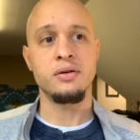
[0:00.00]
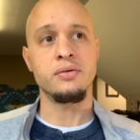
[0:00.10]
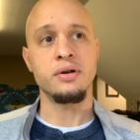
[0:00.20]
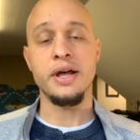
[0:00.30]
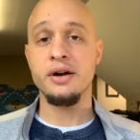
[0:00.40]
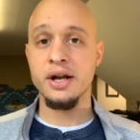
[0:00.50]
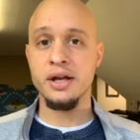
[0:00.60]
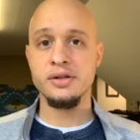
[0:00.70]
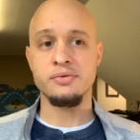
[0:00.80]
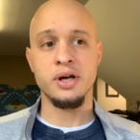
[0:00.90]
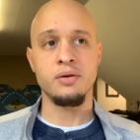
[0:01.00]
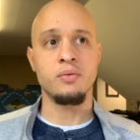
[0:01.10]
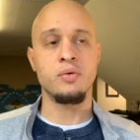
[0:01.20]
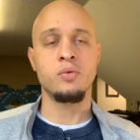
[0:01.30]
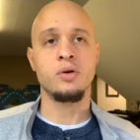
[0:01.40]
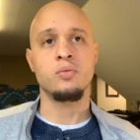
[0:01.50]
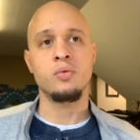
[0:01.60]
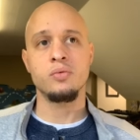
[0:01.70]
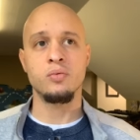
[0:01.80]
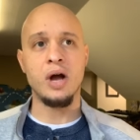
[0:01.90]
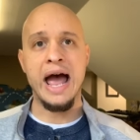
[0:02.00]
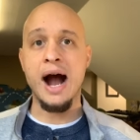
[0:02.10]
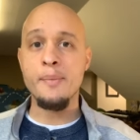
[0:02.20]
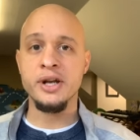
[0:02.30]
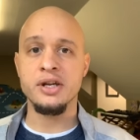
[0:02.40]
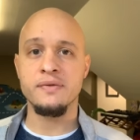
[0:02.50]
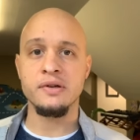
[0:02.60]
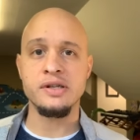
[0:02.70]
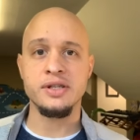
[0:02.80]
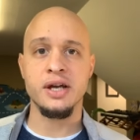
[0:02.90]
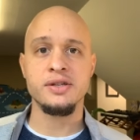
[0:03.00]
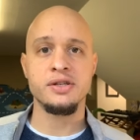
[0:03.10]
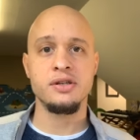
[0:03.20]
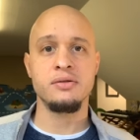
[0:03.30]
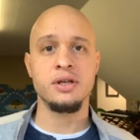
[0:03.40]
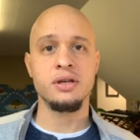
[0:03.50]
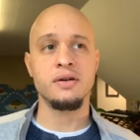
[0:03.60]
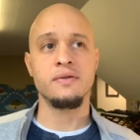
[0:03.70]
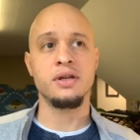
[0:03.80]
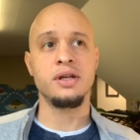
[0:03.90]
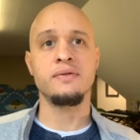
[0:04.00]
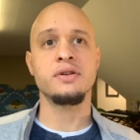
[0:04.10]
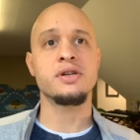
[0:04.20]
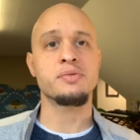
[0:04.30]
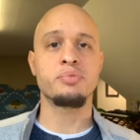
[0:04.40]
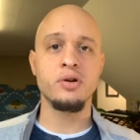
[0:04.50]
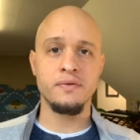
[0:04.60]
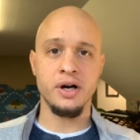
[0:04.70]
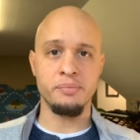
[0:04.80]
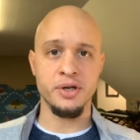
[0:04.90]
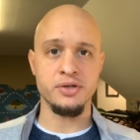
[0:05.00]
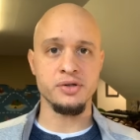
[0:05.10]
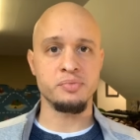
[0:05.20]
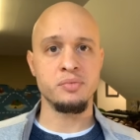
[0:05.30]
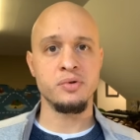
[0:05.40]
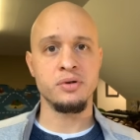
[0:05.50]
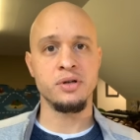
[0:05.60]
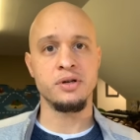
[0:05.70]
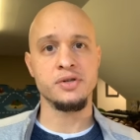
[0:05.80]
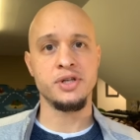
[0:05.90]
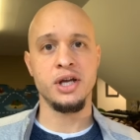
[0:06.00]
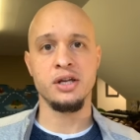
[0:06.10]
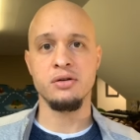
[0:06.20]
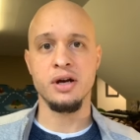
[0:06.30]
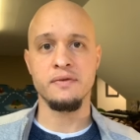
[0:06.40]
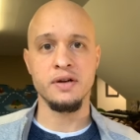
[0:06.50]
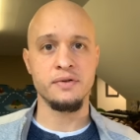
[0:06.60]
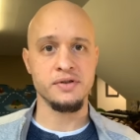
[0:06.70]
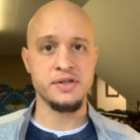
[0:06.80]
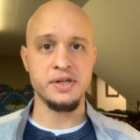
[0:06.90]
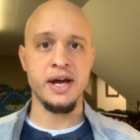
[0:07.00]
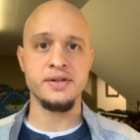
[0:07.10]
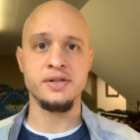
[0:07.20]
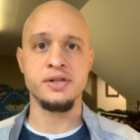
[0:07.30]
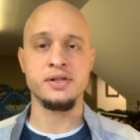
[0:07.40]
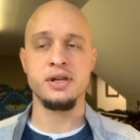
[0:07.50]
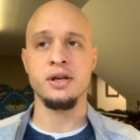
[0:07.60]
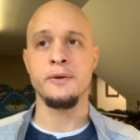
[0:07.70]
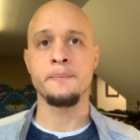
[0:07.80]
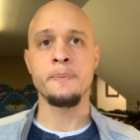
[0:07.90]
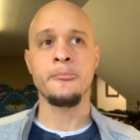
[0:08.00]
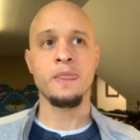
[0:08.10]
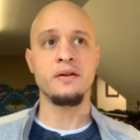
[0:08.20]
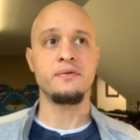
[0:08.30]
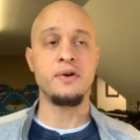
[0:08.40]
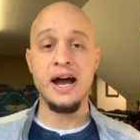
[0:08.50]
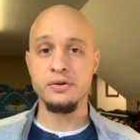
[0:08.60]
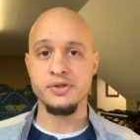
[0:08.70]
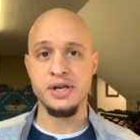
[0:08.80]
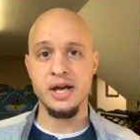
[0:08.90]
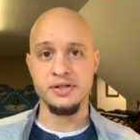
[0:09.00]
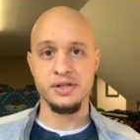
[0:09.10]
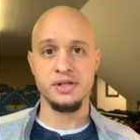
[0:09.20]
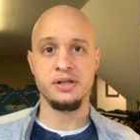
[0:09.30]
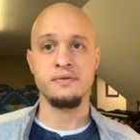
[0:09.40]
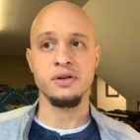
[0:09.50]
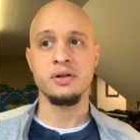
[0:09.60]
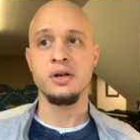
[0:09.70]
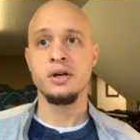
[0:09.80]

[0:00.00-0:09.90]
Or letterheads, right? How many different designs can you think of? Even just profile pictures, people don't understand. You have different sizes and file sizes even.